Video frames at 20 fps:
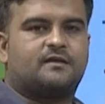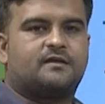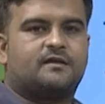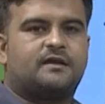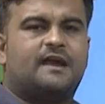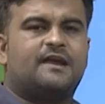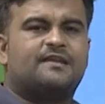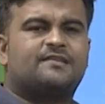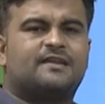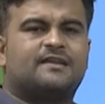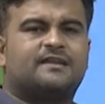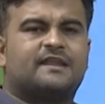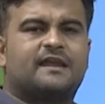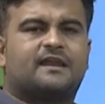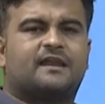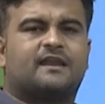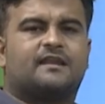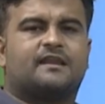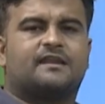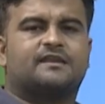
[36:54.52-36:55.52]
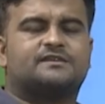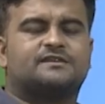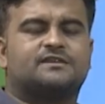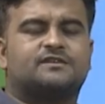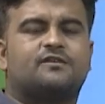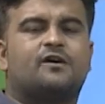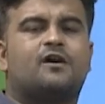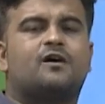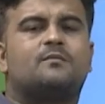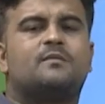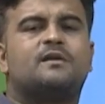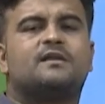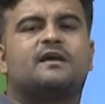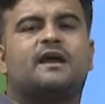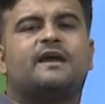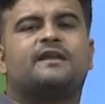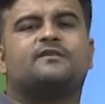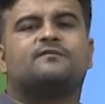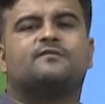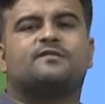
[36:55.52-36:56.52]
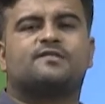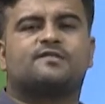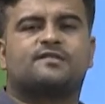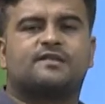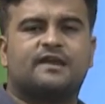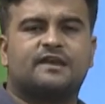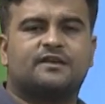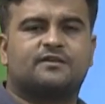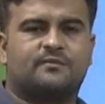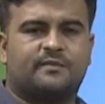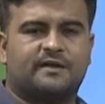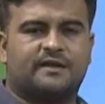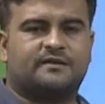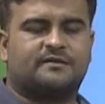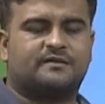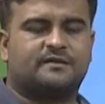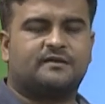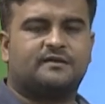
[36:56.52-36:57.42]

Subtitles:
It's a declaration, normal kind of a statement